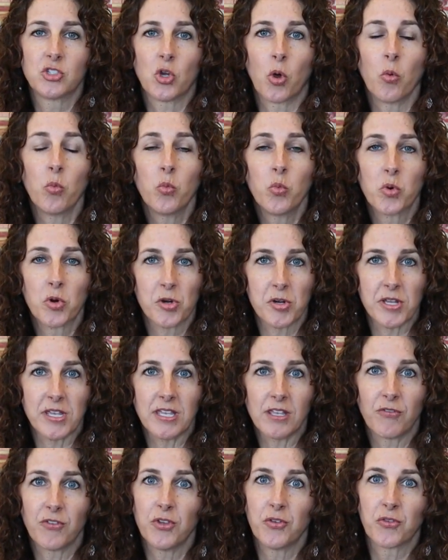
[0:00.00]
Don't
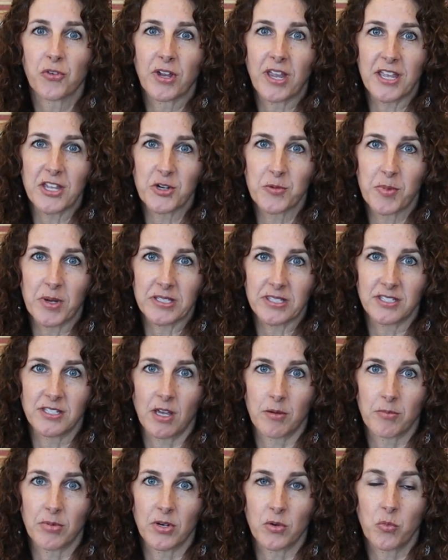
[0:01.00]
worry if you forget your bus
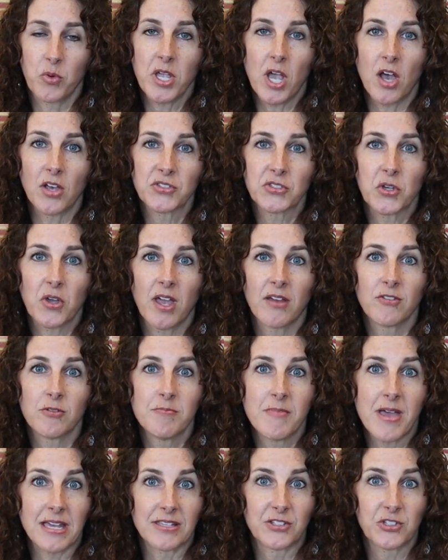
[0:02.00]
number. We also have
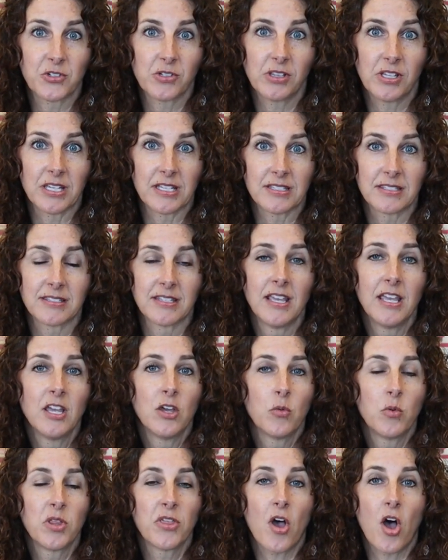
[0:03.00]
a master list
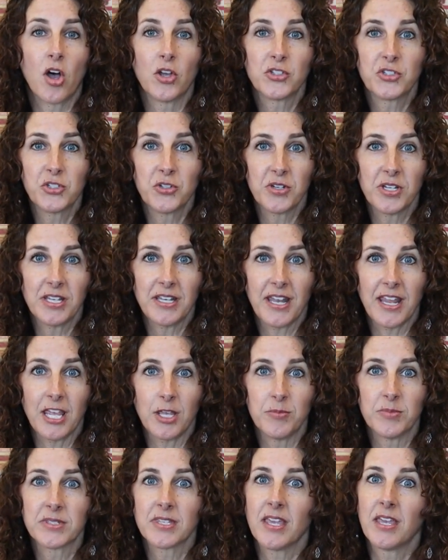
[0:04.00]
with all student
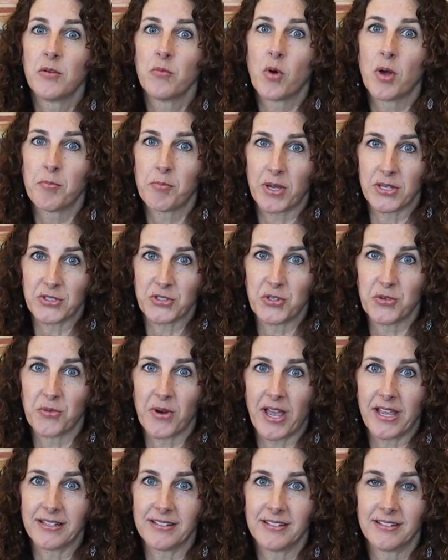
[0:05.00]
names and what bus you
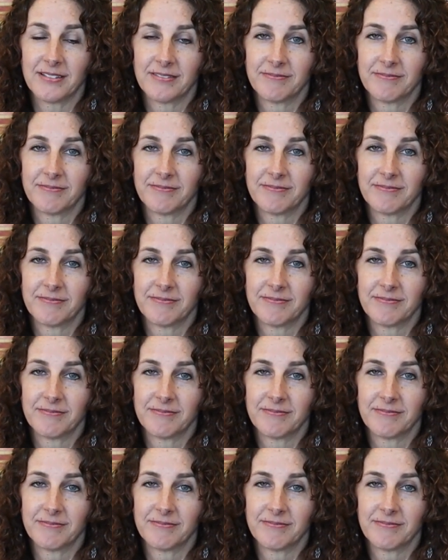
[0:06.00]
ride.